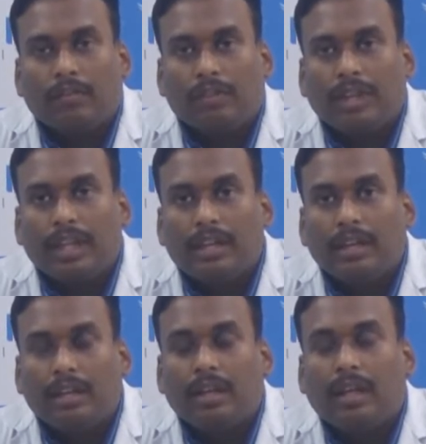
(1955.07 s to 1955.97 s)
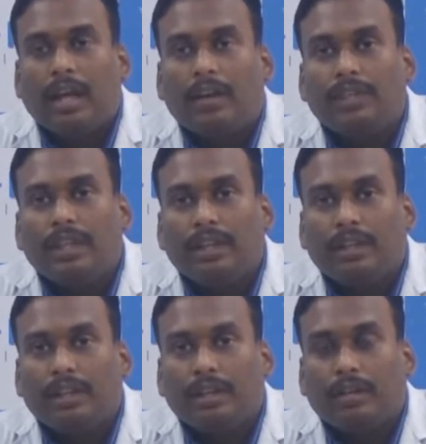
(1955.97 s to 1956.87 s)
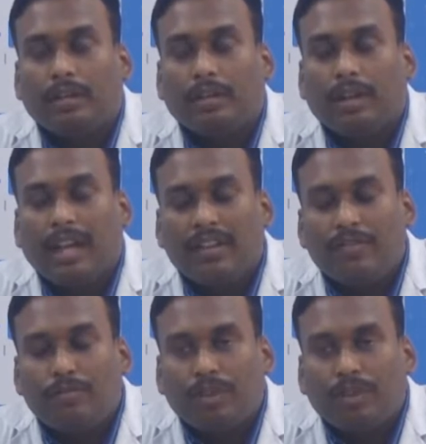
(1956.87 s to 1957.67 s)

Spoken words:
they can have their life